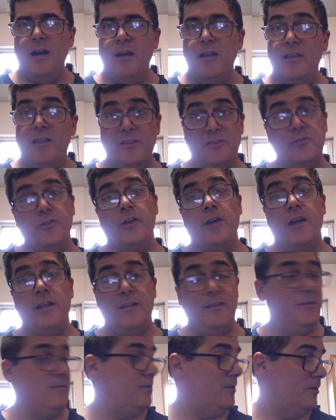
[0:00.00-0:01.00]
Still
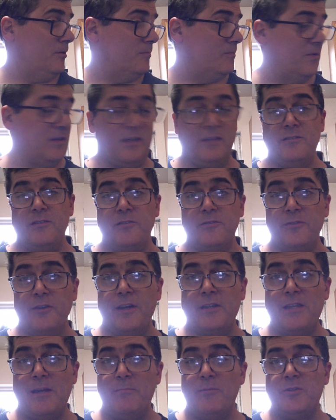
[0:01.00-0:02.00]
got, like I said, still
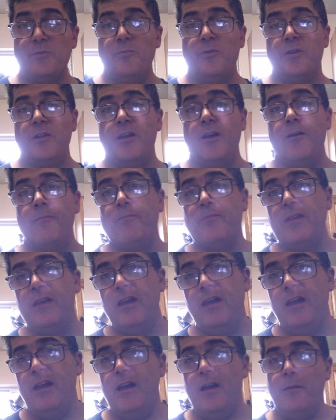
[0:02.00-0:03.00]
got that much more to go.
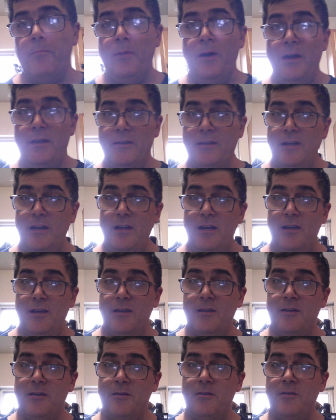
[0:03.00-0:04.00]
But
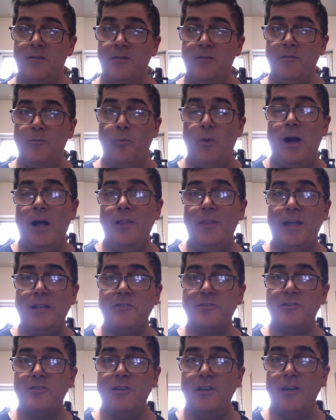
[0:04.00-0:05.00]
while
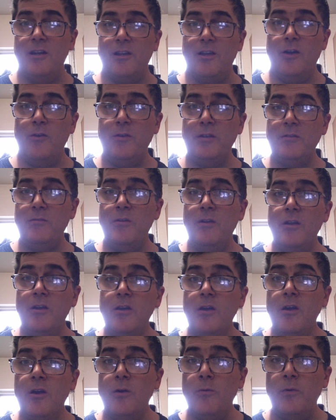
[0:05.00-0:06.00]
that's going,
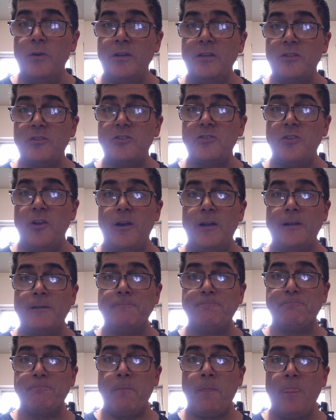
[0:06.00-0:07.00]
we're going to start
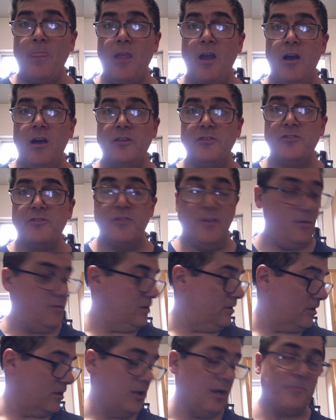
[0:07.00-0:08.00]
on some, I'm
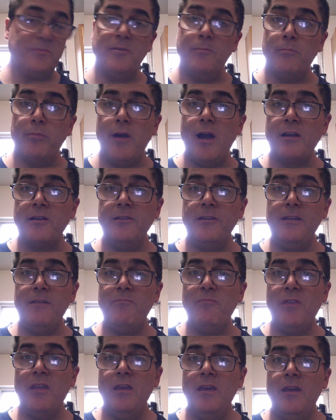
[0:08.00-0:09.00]
going to cut up some broccoli,
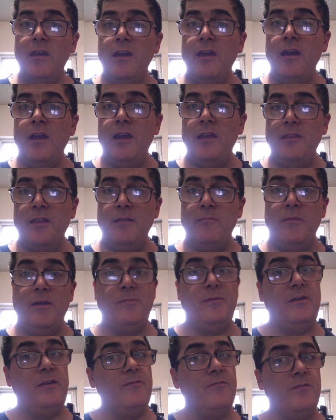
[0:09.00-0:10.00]
and then maybe
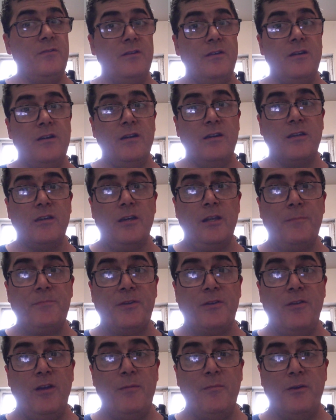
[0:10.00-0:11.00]
even cut up the
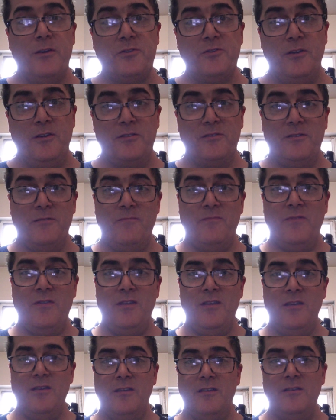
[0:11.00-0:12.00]
cranberry sauce.
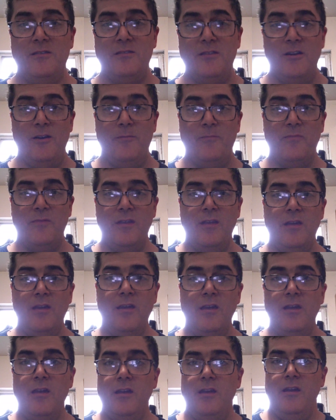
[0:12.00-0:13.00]
So,
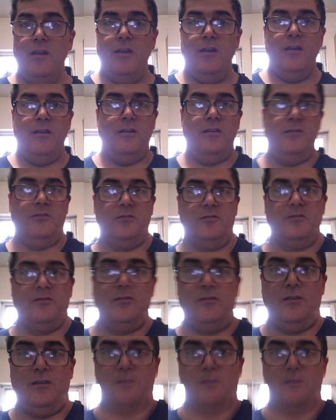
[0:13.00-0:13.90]
that's good.